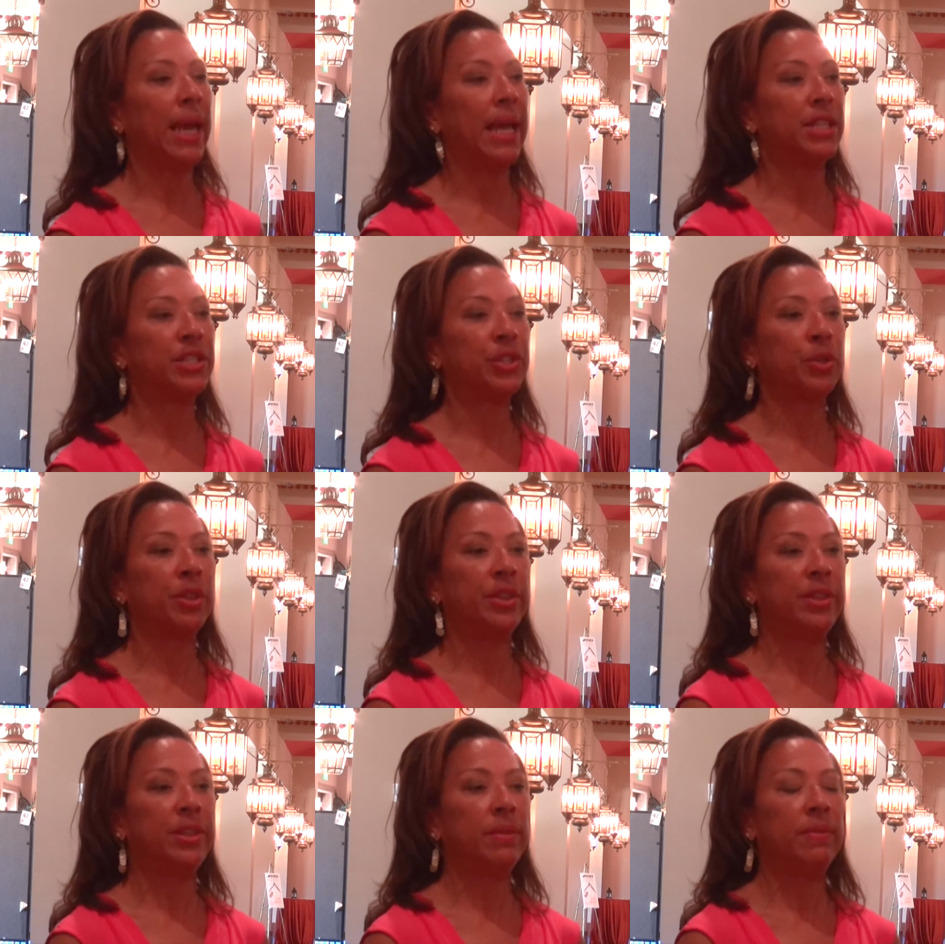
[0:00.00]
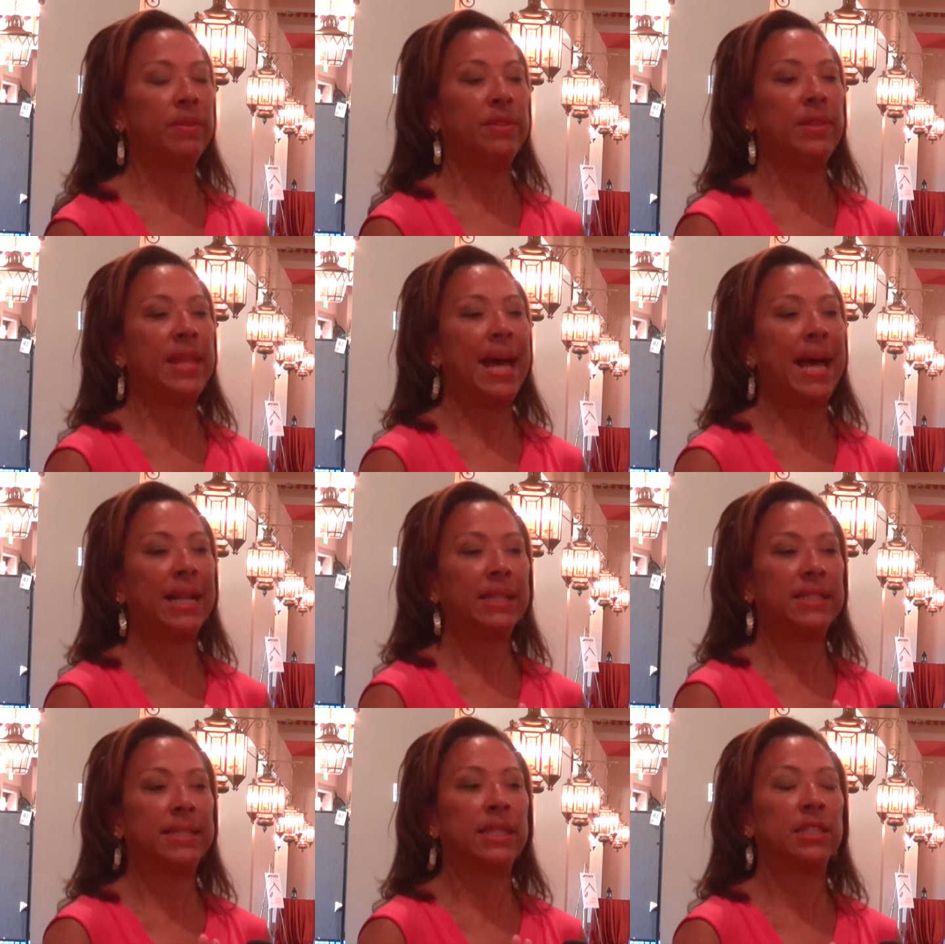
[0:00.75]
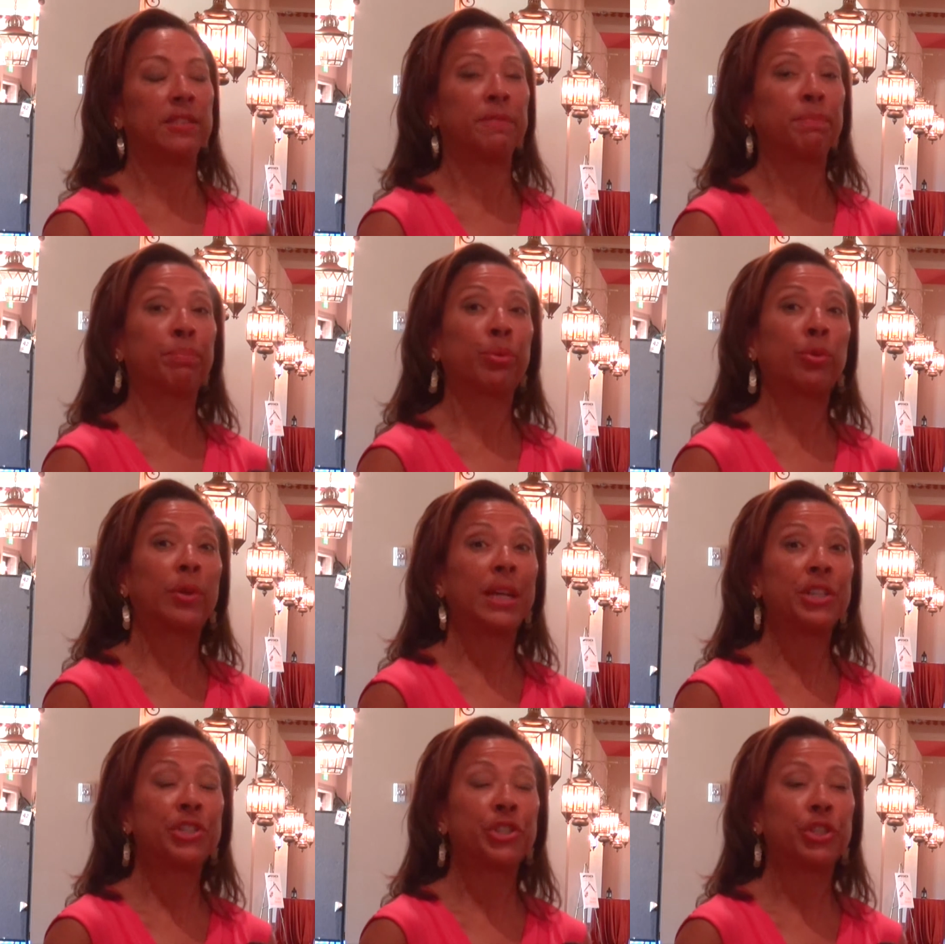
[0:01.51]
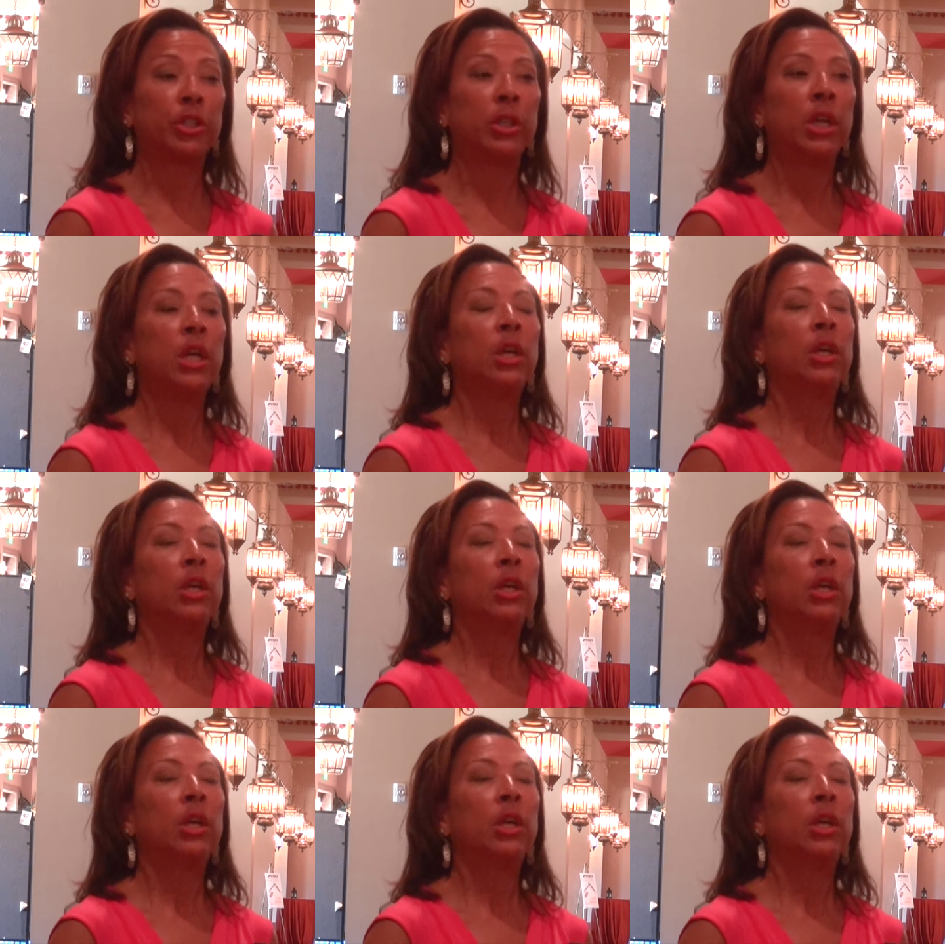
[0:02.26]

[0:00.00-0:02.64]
And so that sense of pressure